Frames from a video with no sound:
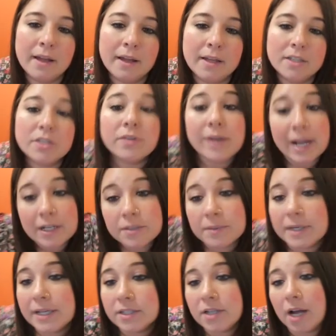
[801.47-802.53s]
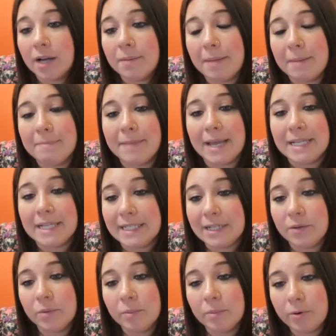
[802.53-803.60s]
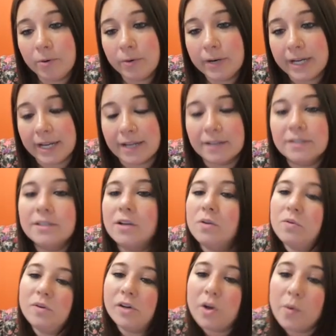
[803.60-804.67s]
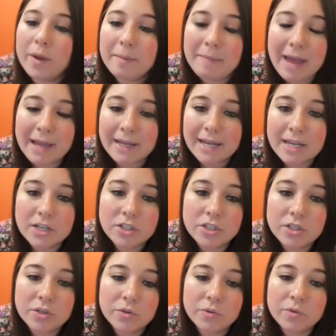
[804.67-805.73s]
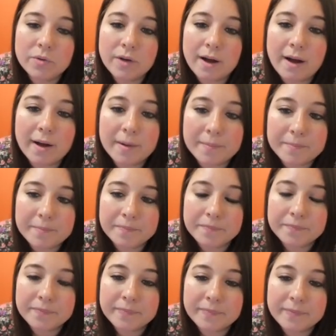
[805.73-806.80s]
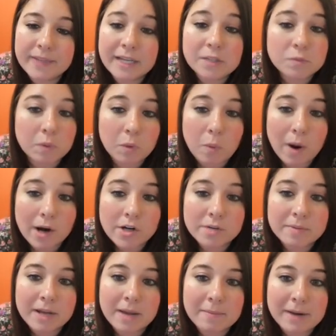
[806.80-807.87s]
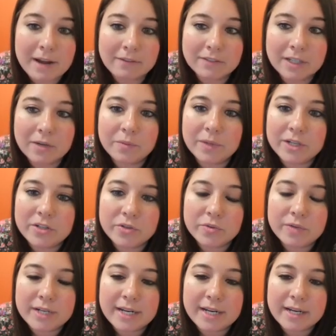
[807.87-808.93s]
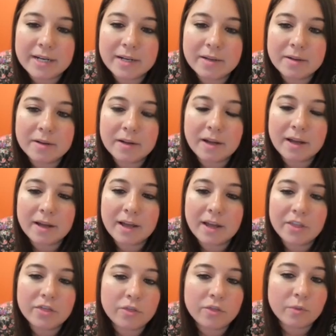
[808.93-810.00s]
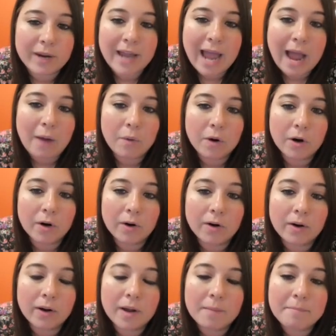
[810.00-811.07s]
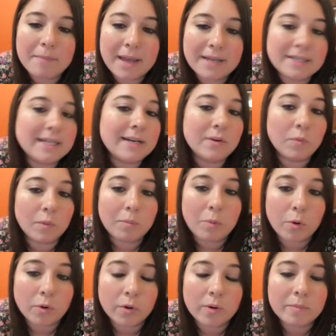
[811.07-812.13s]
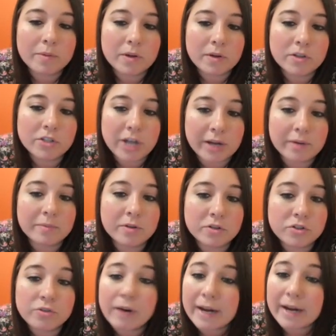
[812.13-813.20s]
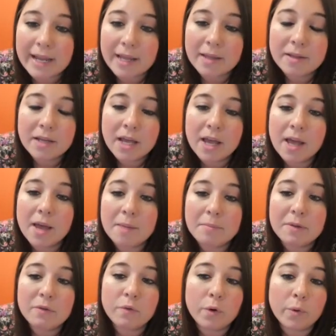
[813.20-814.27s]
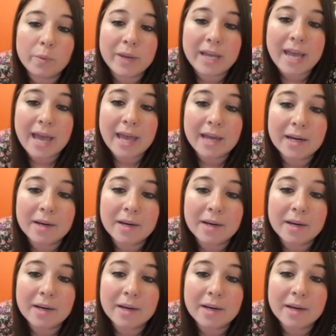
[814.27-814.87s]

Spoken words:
So next we're going to talk about mandated reporting. So going back into things required to become an EFTA, we do need a 3-hour mandated reporter of child abuse training before we can